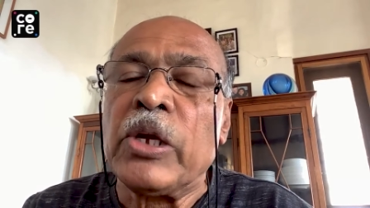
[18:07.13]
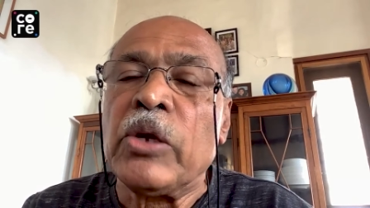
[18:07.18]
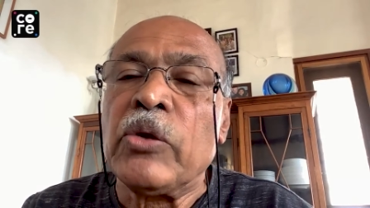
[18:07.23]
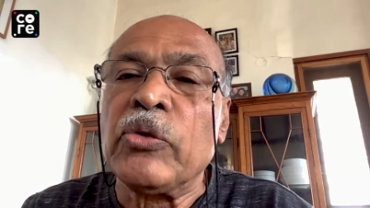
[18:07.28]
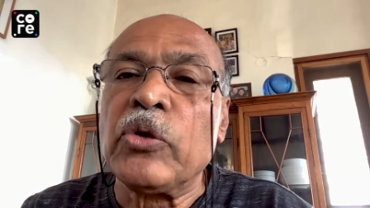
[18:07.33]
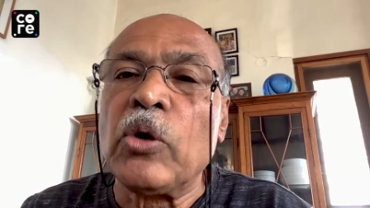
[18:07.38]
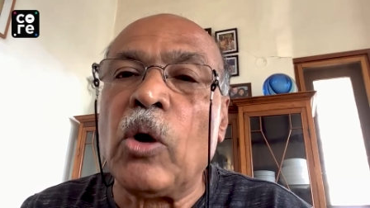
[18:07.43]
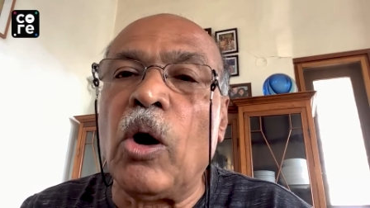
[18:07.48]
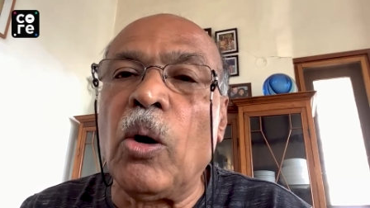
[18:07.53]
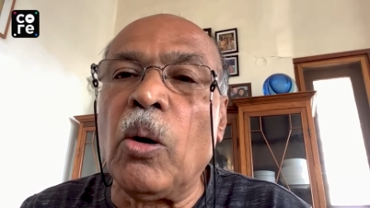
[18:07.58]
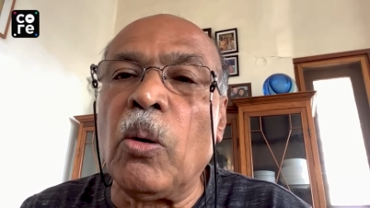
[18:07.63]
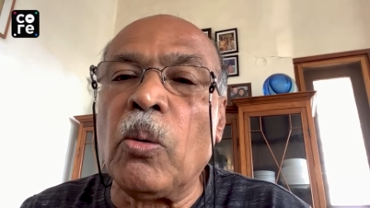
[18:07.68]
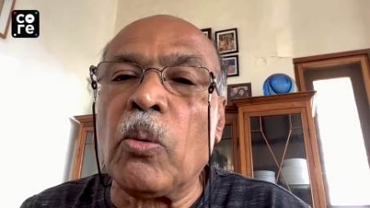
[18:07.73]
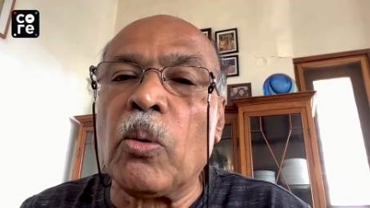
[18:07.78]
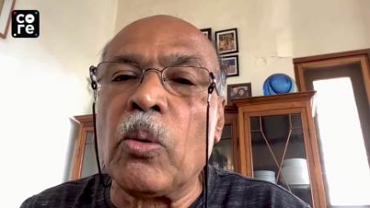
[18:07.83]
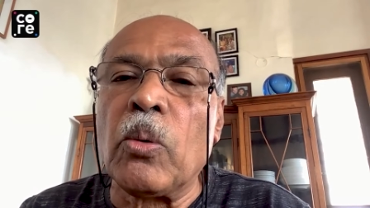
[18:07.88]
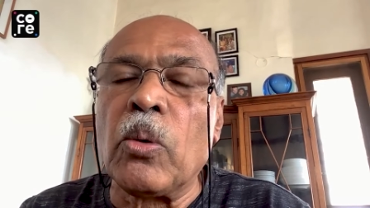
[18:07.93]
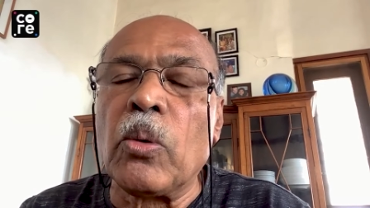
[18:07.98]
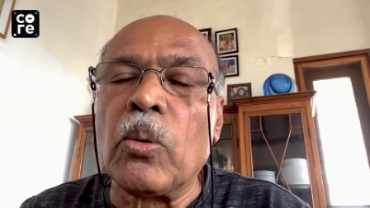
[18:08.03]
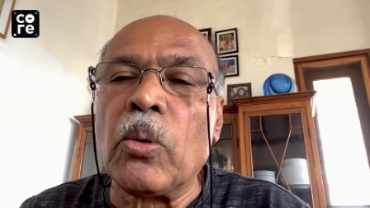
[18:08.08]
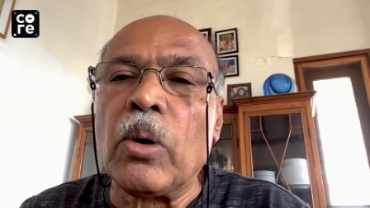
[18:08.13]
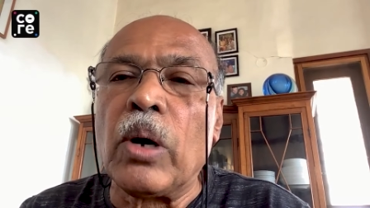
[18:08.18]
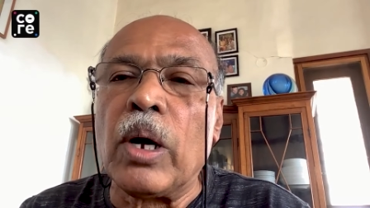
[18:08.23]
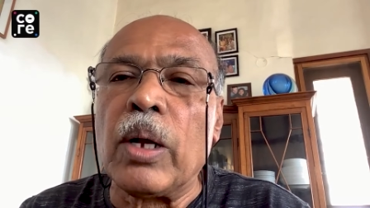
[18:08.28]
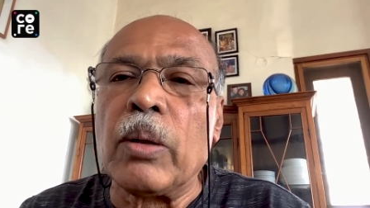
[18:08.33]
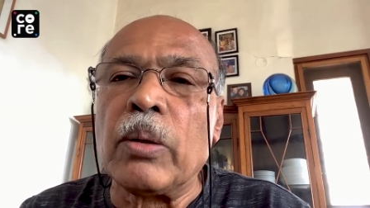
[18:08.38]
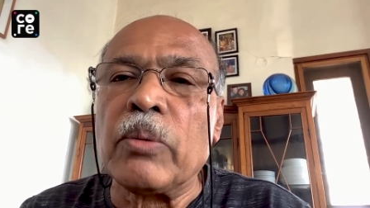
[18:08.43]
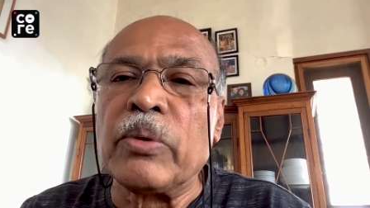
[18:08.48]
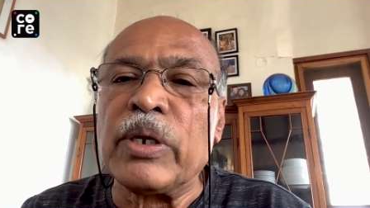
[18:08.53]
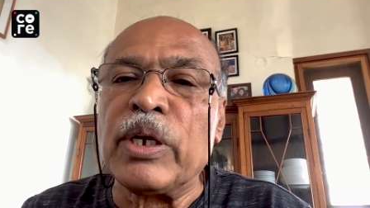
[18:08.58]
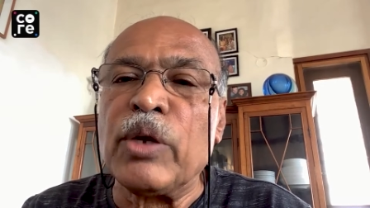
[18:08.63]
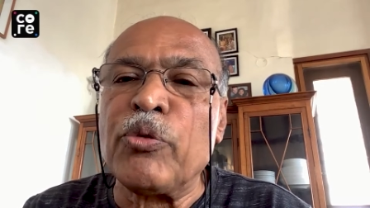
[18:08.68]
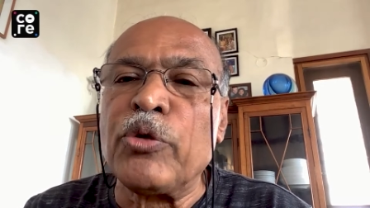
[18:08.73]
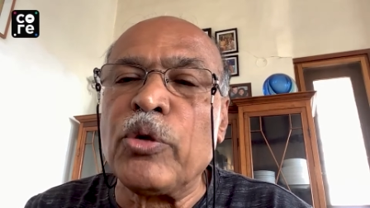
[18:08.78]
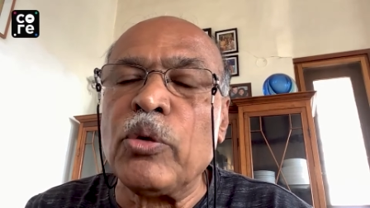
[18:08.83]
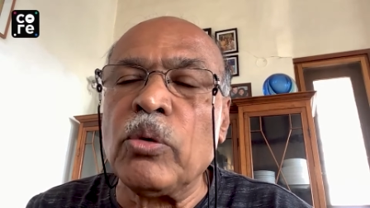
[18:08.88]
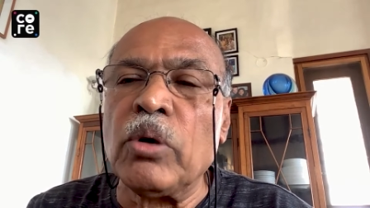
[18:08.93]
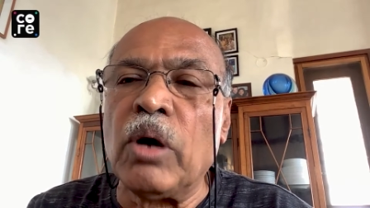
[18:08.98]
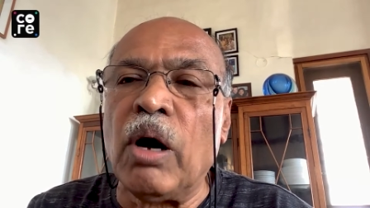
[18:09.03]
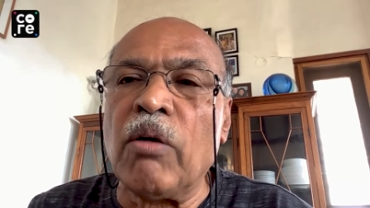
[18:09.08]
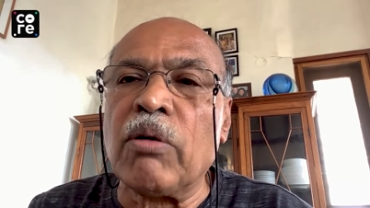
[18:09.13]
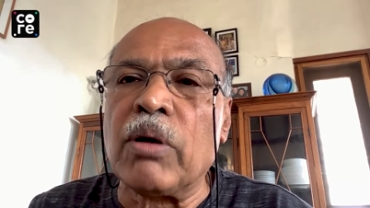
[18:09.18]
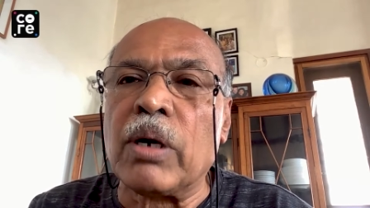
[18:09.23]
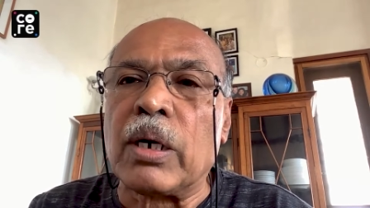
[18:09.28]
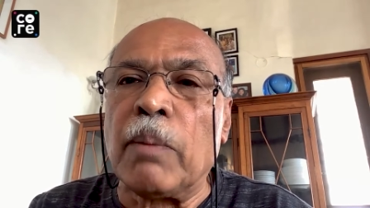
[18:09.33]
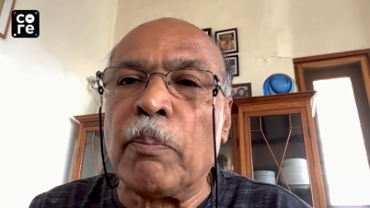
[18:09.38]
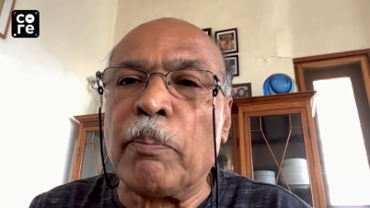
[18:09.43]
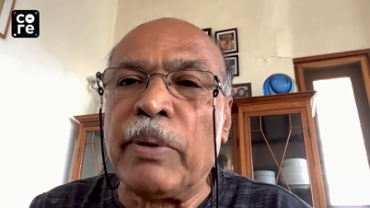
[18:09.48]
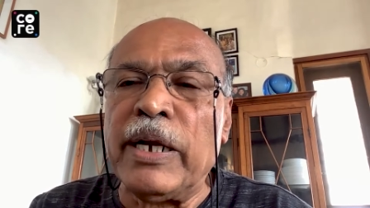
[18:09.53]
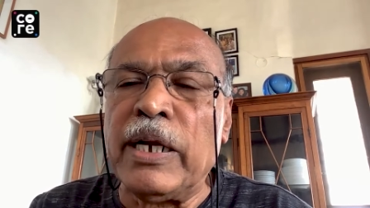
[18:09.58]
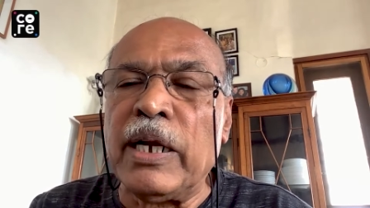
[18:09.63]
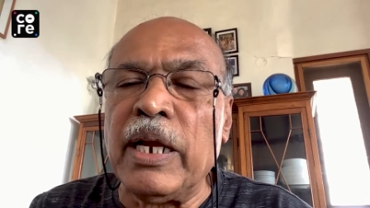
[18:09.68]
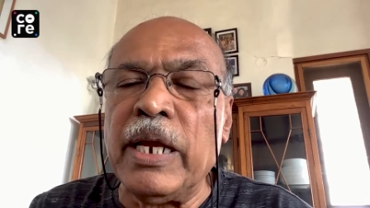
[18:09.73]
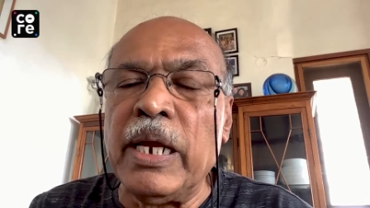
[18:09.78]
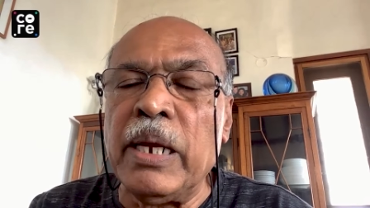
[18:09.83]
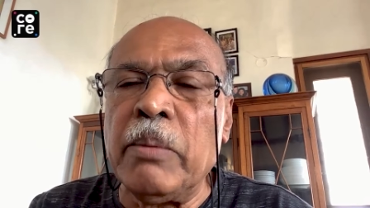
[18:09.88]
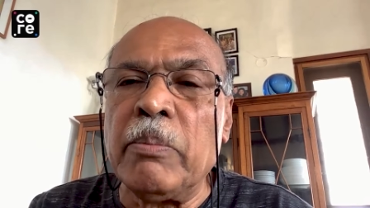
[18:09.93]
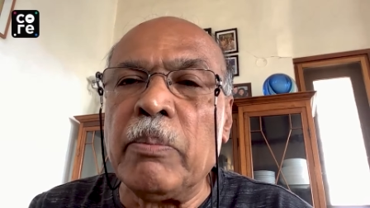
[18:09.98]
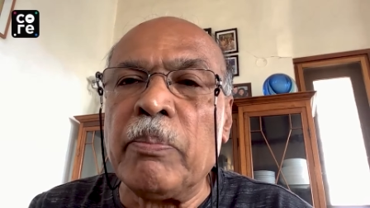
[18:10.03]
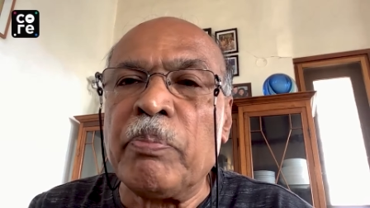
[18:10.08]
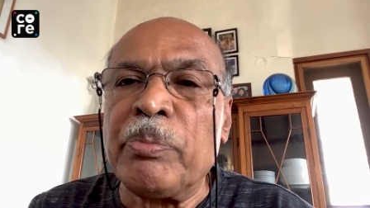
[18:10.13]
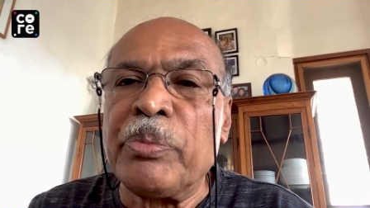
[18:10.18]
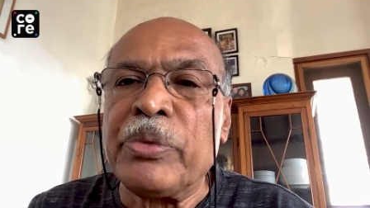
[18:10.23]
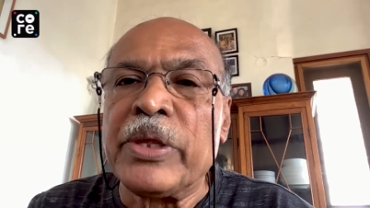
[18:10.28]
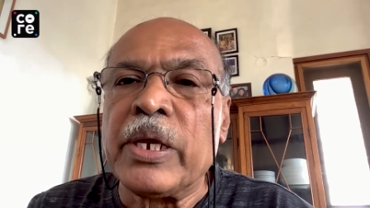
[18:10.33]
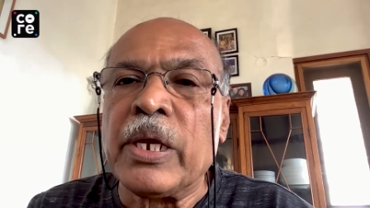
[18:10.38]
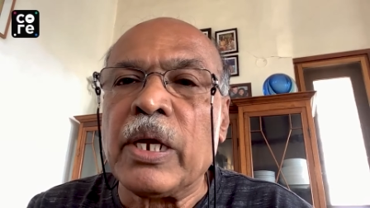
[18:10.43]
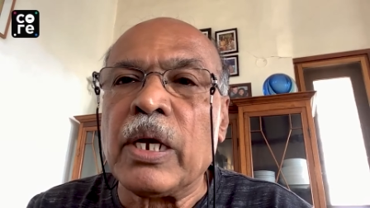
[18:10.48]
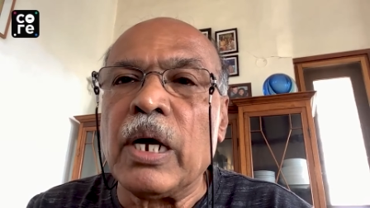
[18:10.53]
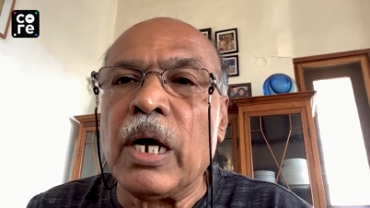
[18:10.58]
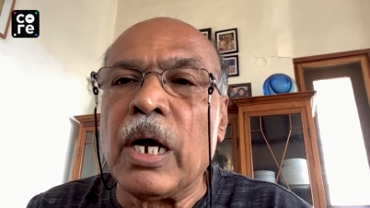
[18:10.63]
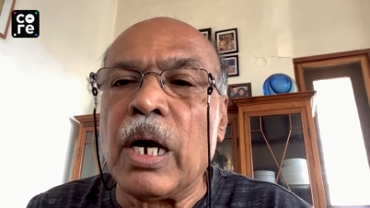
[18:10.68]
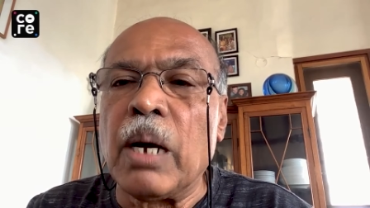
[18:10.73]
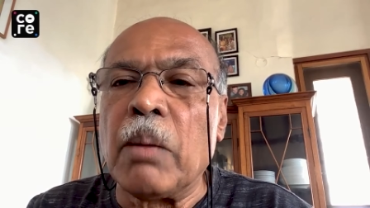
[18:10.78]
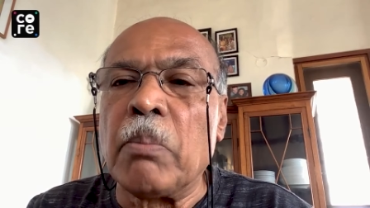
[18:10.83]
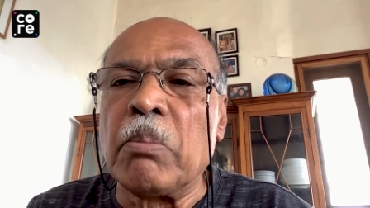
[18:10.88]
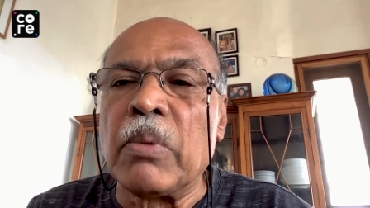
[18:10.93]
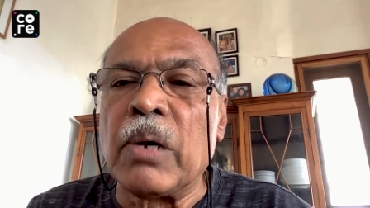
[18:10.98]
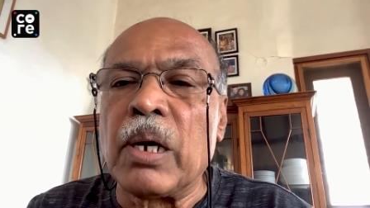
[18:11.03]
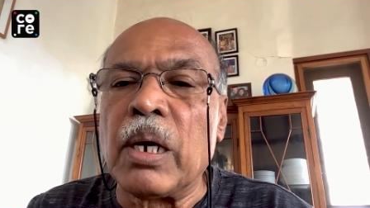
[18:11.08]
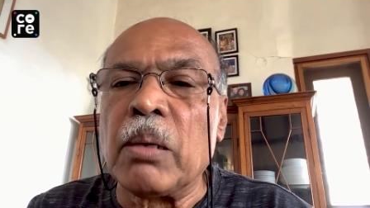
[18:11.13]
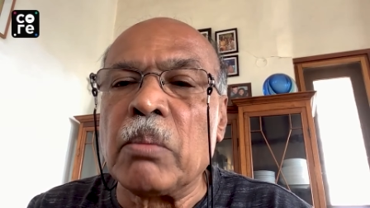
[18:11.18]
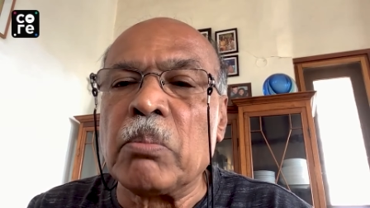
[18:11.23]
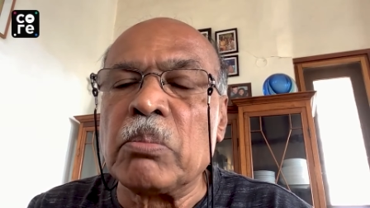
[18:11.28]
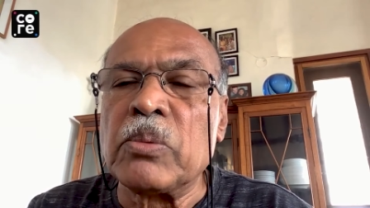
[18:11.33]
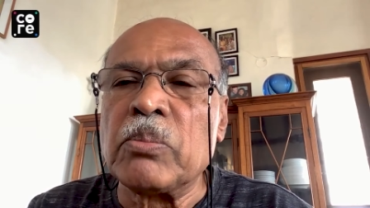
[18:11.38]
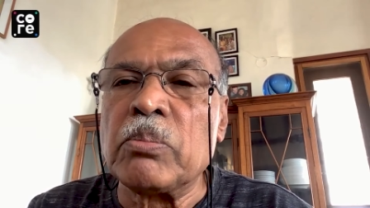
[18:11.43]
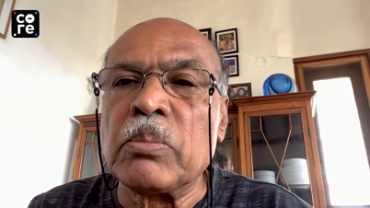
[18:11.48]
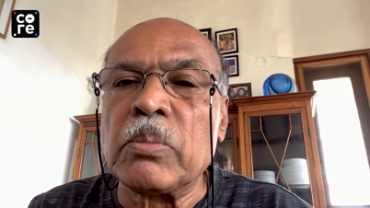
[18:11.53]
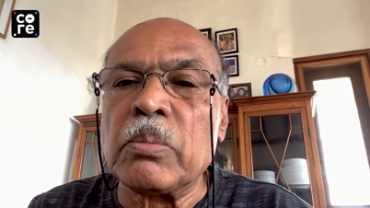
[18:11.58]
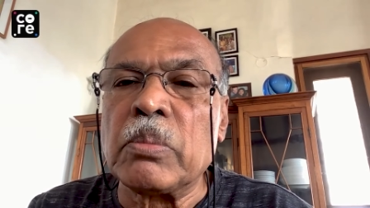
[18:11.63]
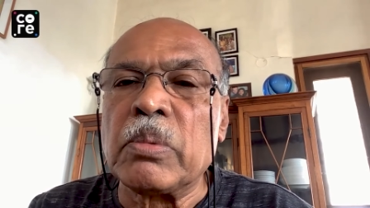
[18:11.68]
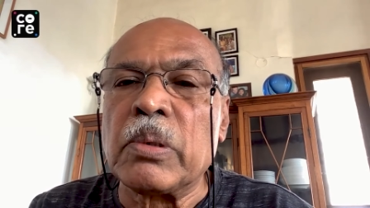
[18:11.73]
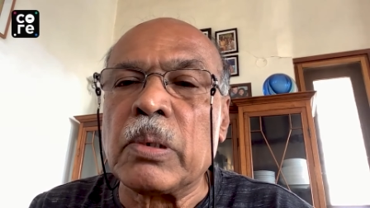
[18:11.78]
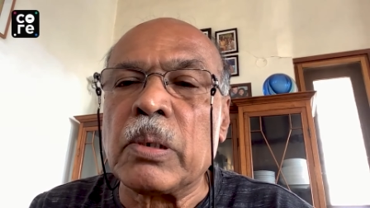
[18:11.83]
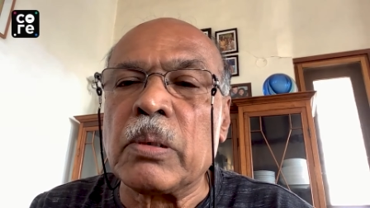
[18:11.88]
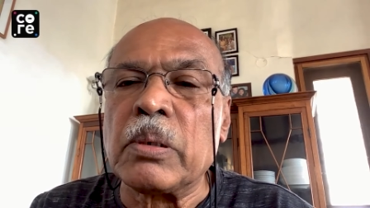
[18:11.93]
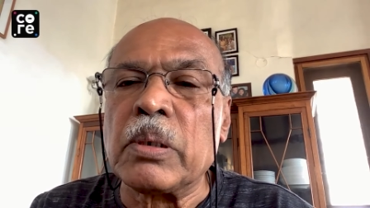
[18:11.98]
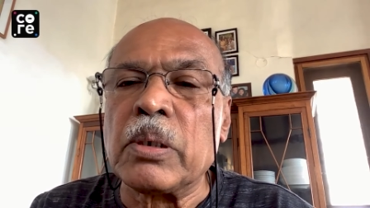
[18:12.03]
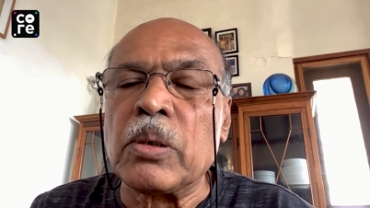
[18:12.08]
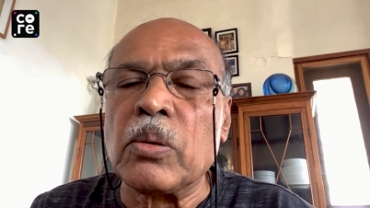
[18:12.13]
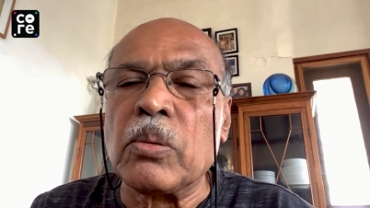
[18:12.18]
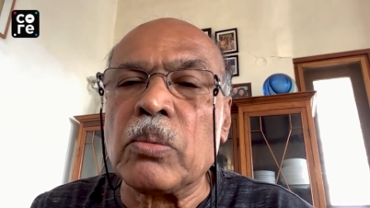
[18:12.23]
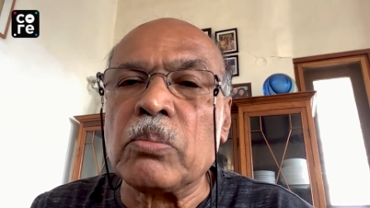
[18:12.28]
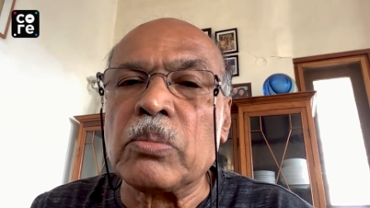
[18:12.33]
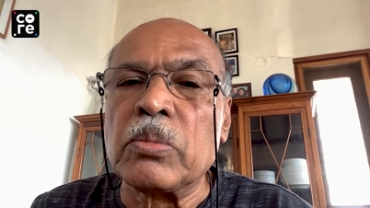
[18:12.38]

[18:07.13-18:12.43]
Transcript: So if you now completely um, um, you know,